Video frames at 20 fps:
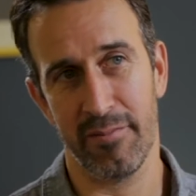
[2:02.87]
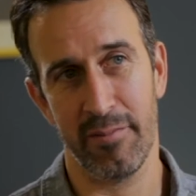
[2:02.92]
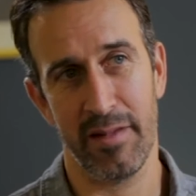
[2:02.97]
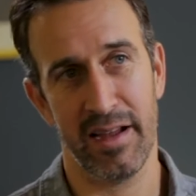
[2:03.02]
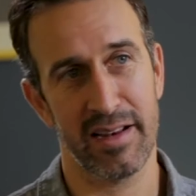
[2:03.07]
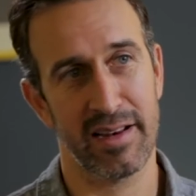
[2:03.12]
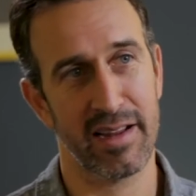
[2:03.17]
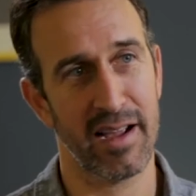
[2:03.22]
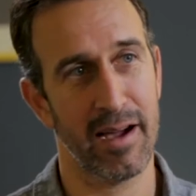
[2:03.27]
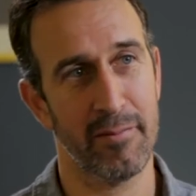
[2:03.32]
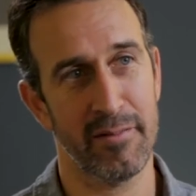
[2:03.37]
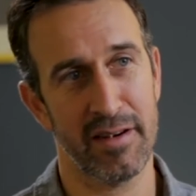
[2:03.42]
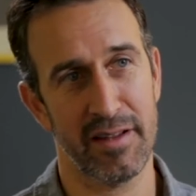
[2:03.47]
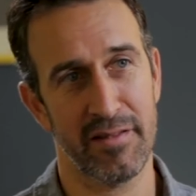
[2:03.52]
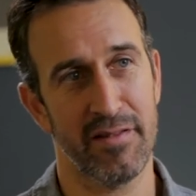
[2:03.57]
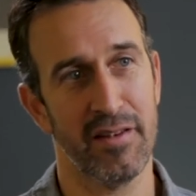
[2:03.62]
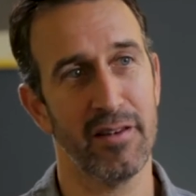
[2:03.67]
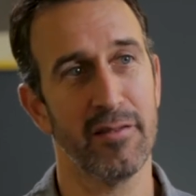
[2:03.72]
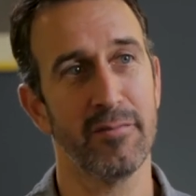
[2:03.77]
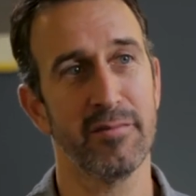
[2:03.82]
made comedy
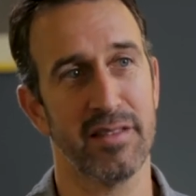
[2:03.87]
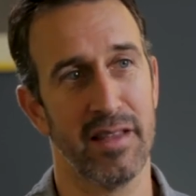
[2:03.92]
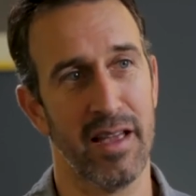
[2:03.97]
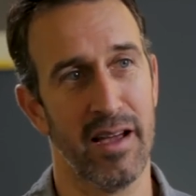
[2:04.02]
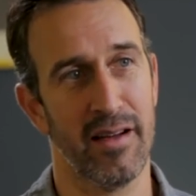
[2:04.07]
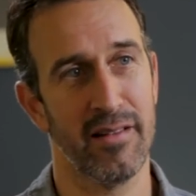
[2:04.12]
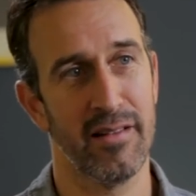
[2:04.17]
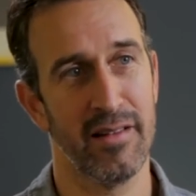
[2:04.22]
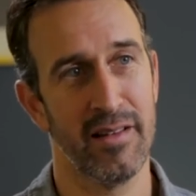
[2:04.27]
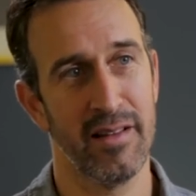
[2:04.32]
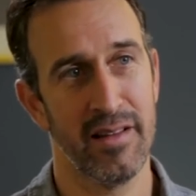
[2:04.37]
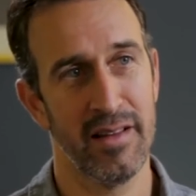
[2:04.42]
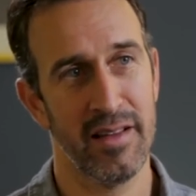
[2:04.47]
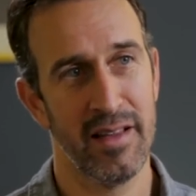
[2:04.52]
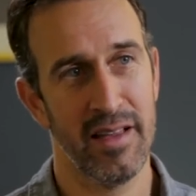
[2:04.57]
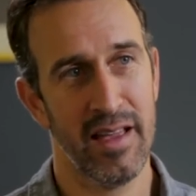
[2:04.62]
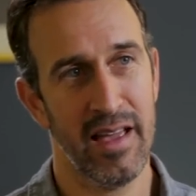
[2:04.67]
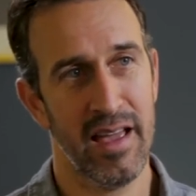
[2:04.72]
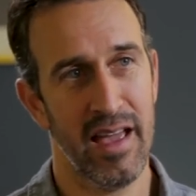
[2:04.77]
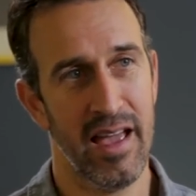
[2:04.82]
films now.
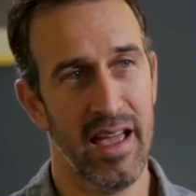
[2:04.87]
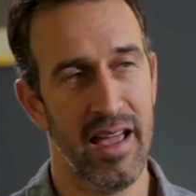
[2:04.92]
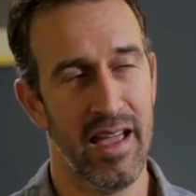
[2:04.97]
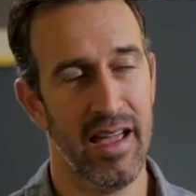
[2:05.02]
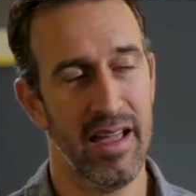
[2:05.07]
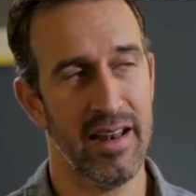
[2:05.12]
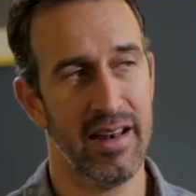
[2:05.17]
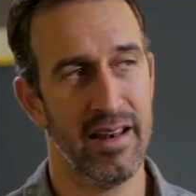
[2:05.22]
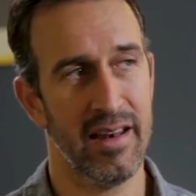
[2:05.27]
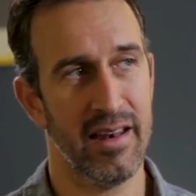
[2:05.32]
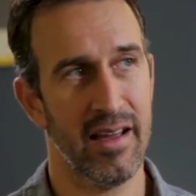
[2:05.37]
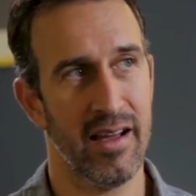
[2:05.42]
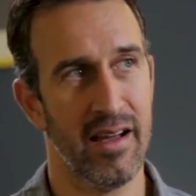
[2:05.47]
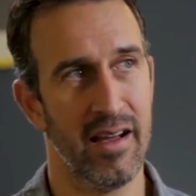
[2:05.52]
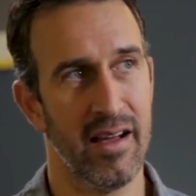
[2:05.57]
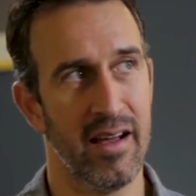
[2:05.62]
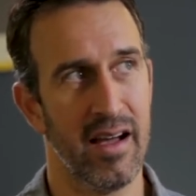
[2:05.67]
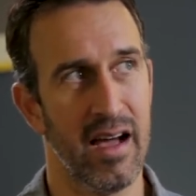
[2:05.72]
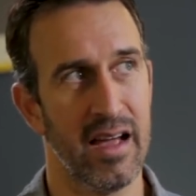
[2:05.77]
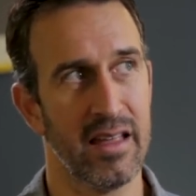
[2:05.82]
And
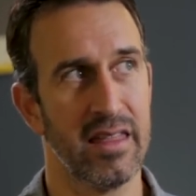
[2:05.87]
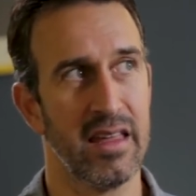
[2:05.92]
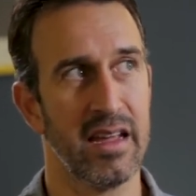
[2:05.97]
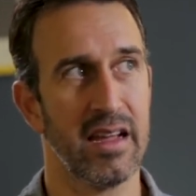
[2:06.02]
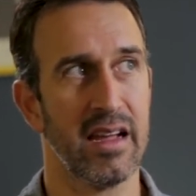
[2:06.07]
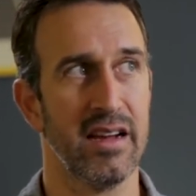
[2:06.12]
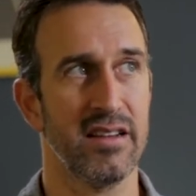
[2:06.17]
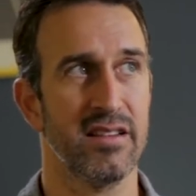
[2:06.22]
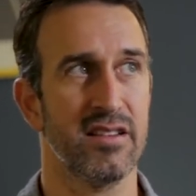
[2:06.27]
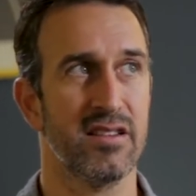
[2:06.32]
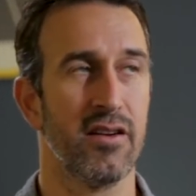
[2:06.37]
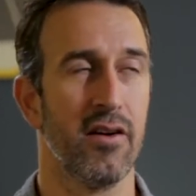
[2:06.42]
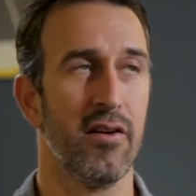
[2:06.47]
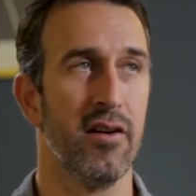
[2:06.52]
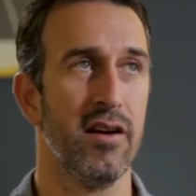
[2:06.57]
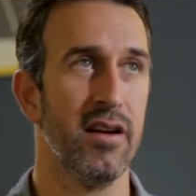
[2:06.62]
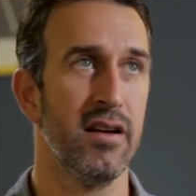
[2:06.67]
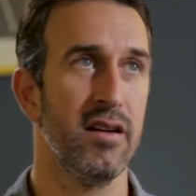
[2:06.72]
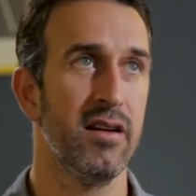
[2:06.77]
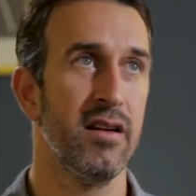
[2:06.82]
I think I
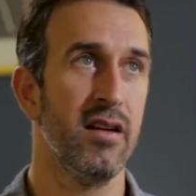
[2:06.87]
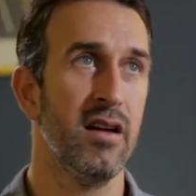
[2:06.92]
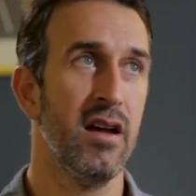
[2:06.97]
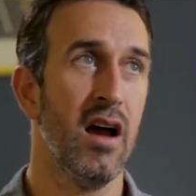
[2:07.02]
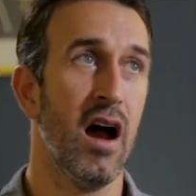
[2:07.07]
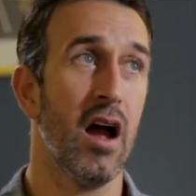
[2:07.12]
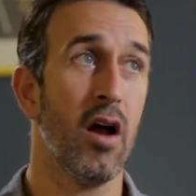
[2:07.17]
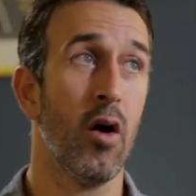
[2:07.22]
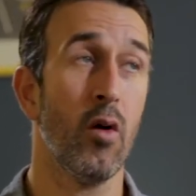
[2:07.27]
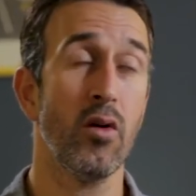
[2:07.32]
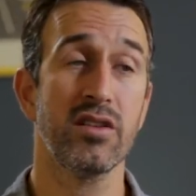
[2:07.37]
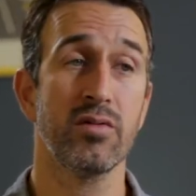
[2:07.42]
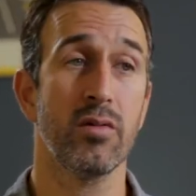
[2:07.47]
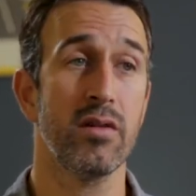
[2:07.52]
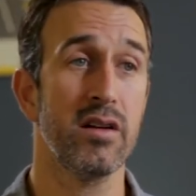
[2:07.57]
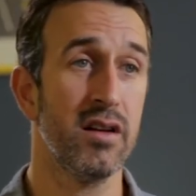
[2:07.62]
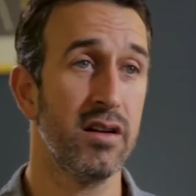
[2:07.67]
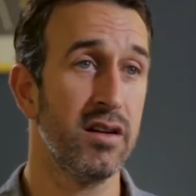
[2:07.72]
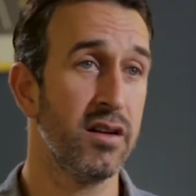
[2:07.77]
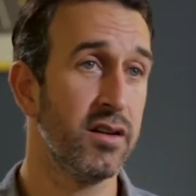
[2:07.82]
always
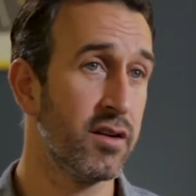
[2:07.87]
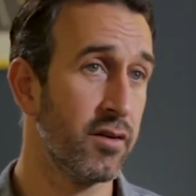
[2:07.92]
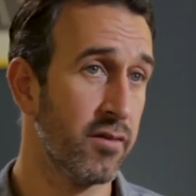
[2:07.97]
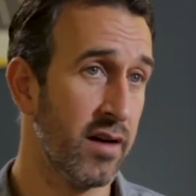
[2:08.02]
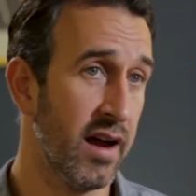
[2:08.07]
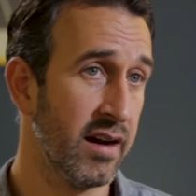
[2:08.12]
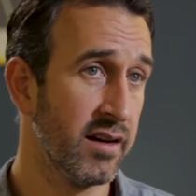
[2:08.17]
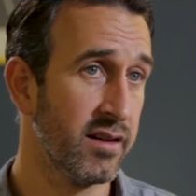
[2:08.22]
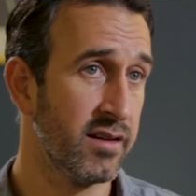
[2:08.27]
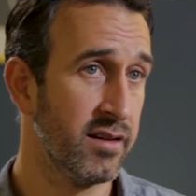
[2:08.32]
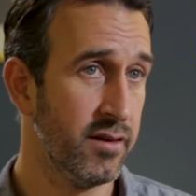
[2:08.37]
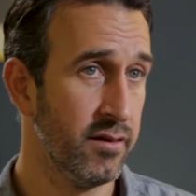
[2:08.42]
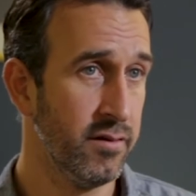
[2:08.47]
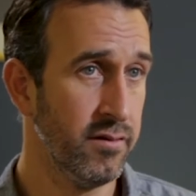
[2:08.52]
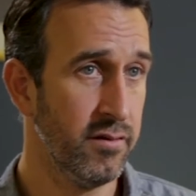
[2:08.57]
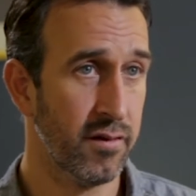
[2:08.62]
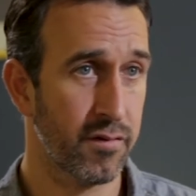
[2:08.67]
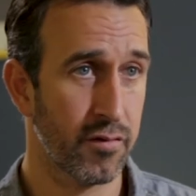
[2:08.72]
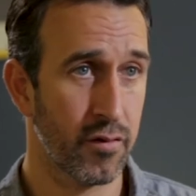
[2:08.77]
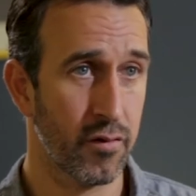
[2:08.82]
wanted to direct too,
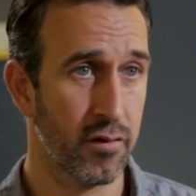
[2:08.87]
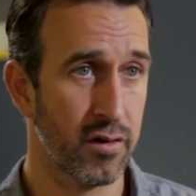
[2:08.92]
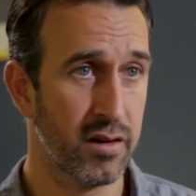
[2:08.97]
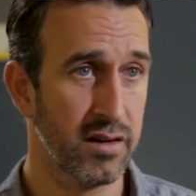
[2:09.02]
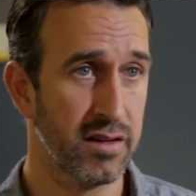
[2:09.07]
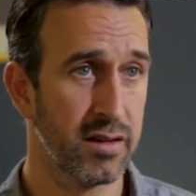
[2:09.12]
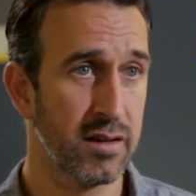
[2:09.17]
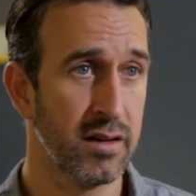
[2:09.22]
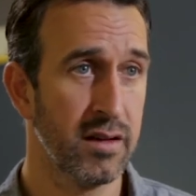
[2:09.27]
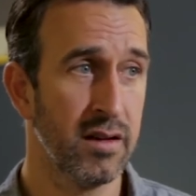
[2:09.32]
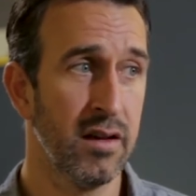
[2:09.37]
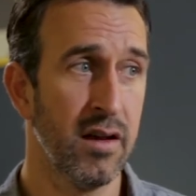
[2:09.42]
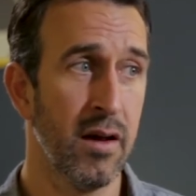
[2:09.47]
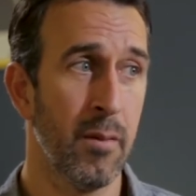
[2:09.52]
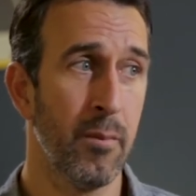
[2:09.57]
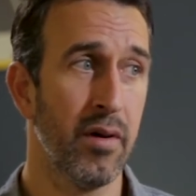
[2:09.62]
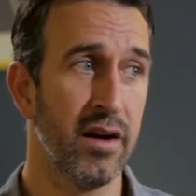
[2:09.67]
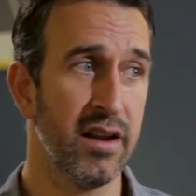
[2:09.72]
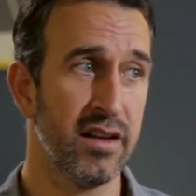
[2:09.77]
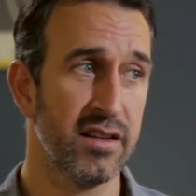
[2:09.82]
of course,
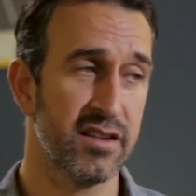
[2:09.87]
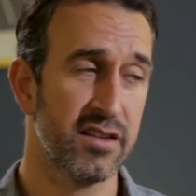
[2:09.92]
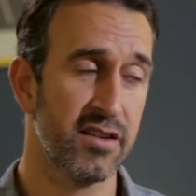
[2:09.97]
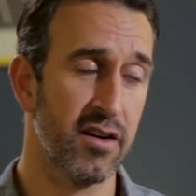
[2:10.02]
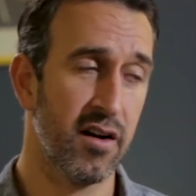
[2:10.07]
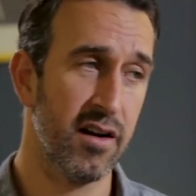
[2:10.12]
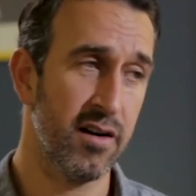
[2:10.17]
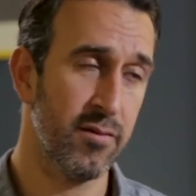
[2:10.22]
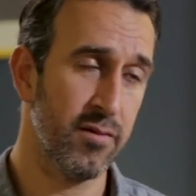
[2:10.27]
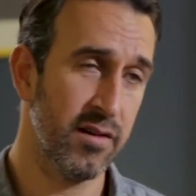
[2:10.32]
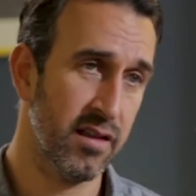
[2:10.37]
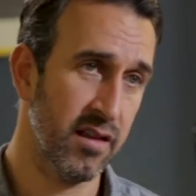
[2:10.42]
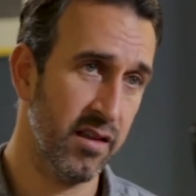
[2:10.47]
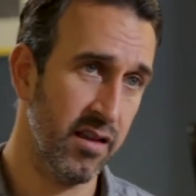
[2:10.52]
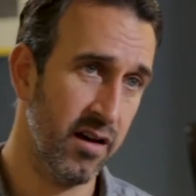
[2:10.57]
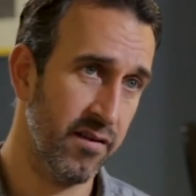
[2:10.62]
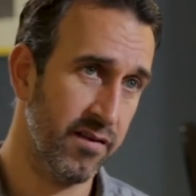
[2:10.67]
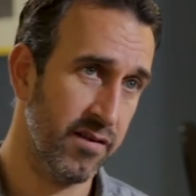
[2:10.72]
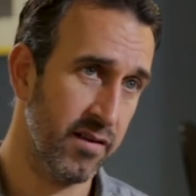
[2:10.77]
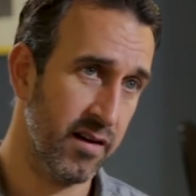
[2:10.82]
but it started with a
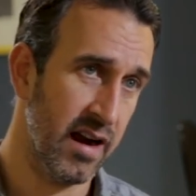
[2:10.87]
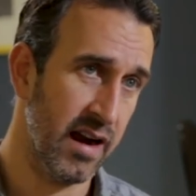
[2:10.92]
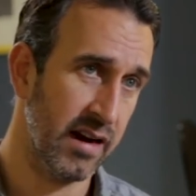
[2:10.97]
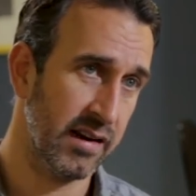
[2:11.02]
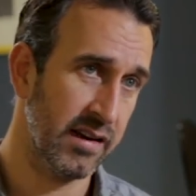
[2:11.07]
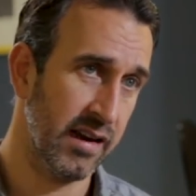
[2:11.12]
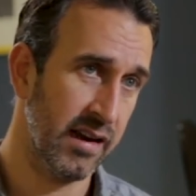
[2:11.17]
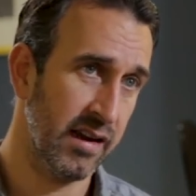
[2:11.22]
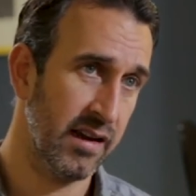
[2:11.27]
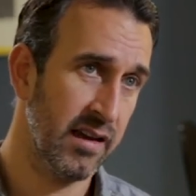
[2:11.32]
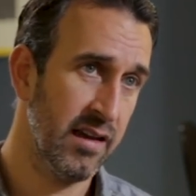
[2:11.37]
love for acting.